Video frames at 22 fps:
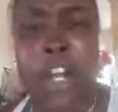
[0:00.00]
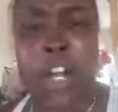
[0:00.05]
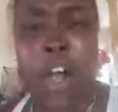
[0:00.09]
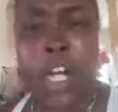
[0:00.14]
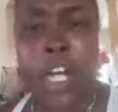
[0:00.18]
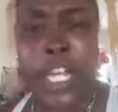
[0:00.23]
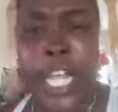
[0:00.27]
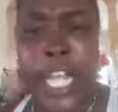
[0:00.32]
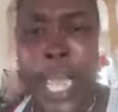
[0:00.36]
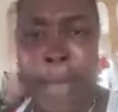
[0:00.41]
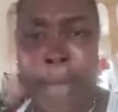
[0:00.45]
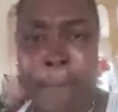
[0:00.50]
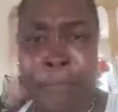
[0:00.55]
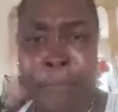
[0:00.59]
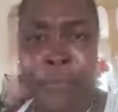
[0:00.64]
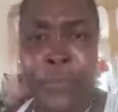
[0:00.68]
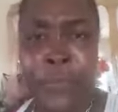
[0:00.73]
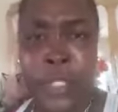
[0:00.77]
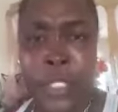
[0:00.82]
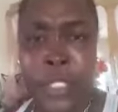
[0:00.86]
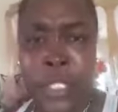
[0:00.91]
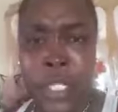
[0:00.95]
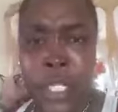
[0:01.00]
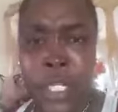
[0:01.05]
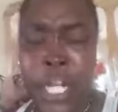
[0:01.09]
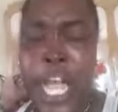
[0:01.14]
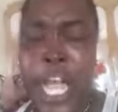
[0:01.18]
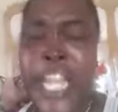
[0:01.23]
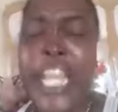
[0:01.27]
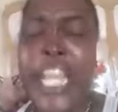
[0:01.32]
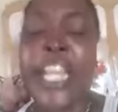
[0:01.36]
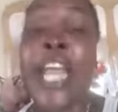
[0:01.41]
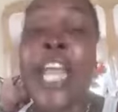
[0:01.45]
come get them.
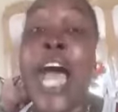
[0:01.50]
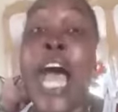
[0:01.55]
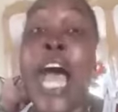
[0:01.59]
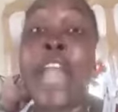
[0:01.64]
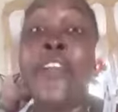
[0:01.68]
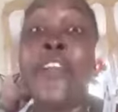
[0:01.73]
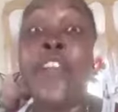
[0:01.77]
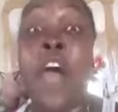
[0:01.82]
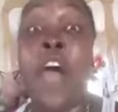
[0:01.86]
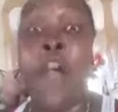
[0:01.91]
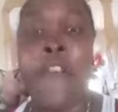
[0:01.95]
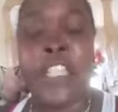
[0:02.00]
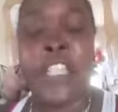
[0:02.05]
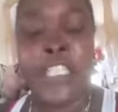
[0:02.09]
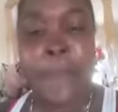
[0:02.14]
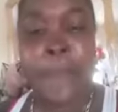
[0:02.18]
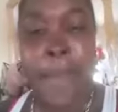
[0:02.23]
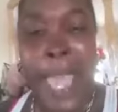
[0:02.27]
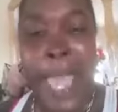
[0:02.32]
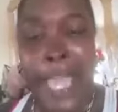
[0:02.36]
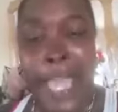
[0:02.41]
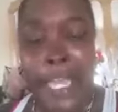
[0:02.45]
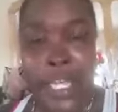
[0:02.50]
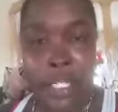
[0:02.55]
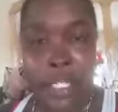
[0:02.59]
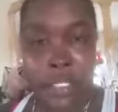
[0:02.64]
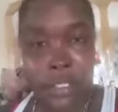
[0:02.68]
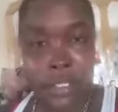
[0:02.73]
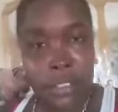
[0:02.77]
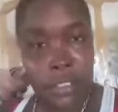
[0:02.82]
Because they have no respect.